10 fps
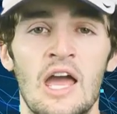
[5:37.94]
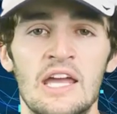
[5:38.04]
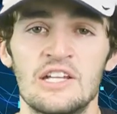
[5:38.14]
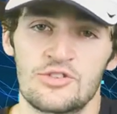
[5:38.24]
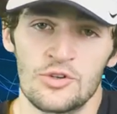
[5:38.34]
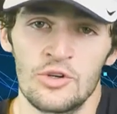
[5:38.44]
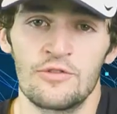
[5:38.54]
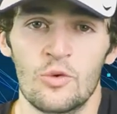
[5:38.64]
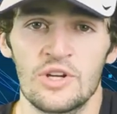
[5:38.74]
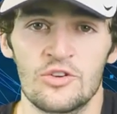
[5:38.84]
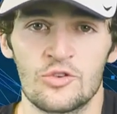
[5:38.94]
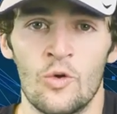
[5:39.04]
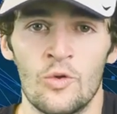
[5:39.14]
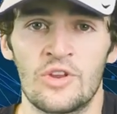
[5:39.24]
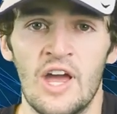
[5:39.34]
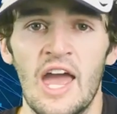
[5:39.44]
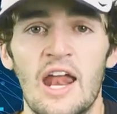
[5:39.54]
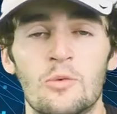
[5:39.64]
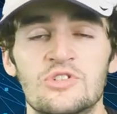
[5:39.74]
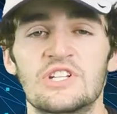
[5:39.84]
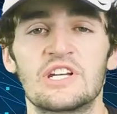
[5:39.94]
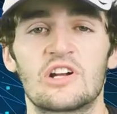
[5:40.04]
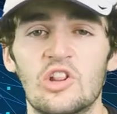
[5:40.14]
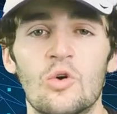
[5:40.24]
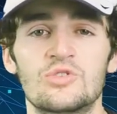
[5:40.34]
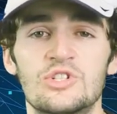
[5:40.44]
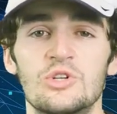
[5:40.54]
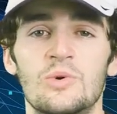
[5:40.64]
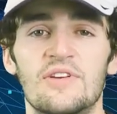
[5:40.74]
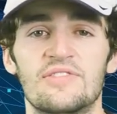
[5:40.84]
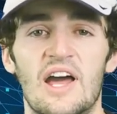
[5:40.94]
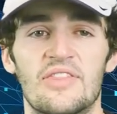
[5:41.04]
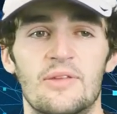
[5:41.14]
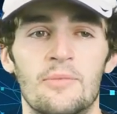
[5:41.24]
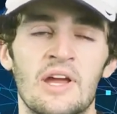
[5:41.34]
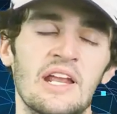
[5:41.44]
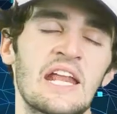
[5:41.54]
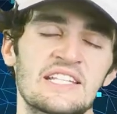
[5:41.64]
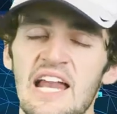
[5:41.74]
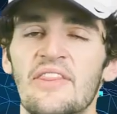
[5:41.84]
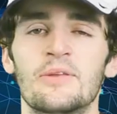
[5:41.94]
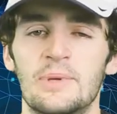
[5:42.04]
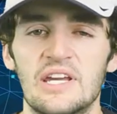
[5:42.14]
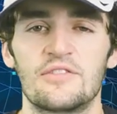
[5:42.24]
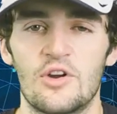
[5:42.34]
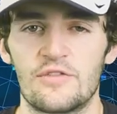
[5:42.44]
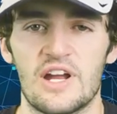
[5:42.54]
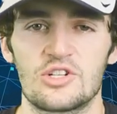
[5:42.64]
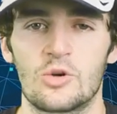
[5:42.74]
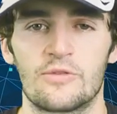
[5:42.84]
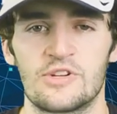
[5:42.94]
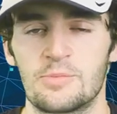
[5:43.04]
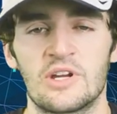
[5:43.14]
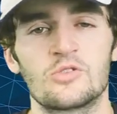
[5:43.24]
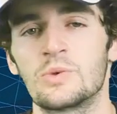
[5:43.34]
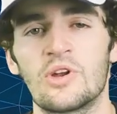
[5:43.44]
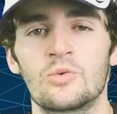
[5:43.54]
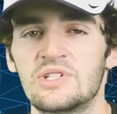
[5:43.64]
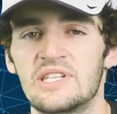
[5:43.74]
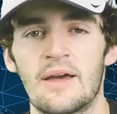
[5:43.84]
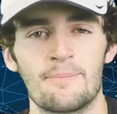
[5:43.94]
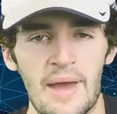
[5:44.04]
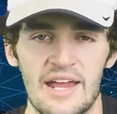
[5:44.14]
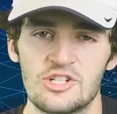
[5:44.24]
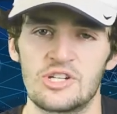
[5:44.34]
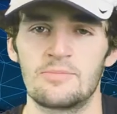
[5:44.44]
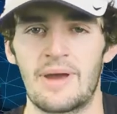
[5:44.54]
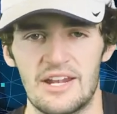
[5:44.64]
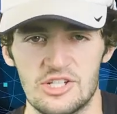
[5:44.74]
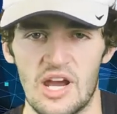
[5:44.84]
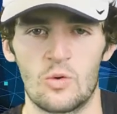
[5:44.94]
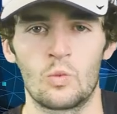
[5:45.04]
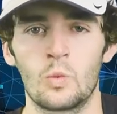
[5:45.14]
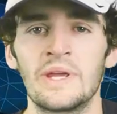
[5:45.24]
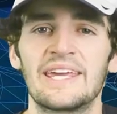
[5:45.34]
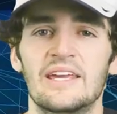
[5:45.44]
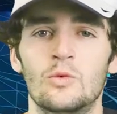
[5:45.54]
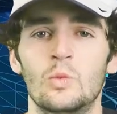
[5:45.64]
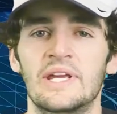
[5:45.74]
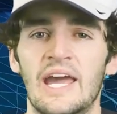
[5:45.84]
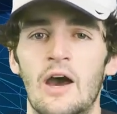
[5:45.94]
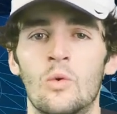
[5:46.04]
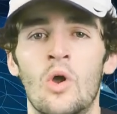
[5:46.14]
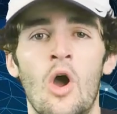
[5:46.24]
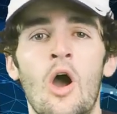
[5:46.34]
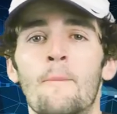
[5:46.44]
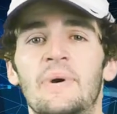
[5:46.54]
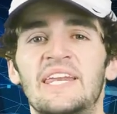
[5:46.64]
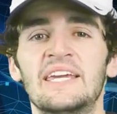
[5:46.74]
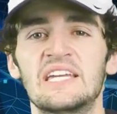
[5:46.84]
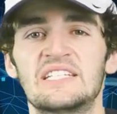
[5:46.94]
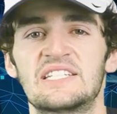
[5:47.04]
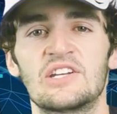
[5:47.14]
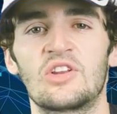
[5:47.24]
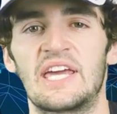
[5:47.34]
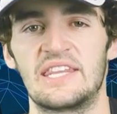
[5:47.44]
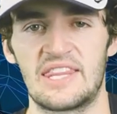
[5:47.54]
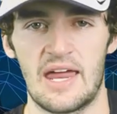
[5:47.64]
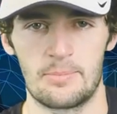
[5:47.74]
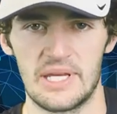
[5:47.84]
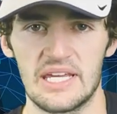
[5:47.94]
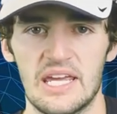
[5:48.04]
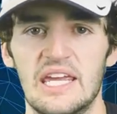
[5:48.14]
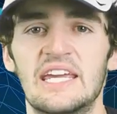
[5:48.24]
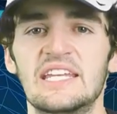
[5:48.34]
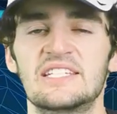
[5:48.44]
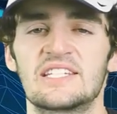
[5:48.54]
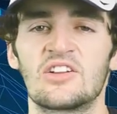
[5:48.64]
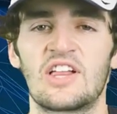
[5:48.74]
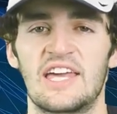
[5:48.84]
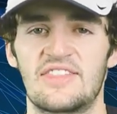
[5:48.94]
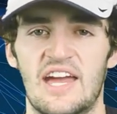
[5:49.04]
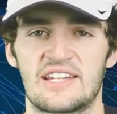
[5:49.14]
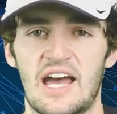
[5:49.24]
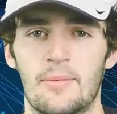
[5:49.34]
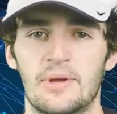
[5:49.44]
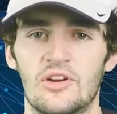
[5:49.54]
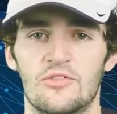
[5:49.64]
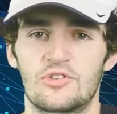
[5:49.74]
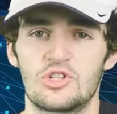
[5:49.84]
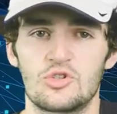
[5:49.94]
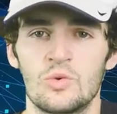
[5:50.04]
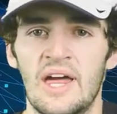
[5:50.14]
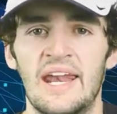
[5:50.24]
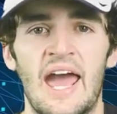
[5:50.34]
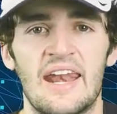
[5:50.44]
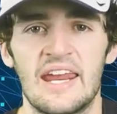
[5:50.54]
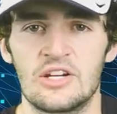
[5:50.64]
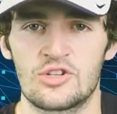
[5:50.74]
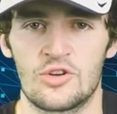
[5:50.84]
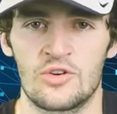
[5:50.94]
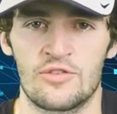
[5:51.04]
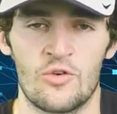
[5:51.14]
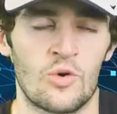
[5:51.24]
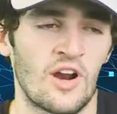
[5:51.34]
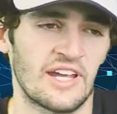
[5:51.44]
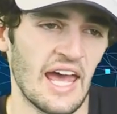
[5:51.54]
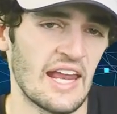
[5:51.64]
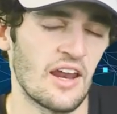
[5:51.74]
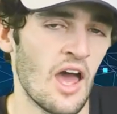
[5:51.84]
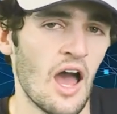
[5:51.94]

He's 34 years old, and we're seeing close to, if not the, it's not the peak of Novak Djokovic because we don't see that match in, match out, week in, week out. But he can still hit that peak. He can still hit that top gear, and to do that at age 34, again,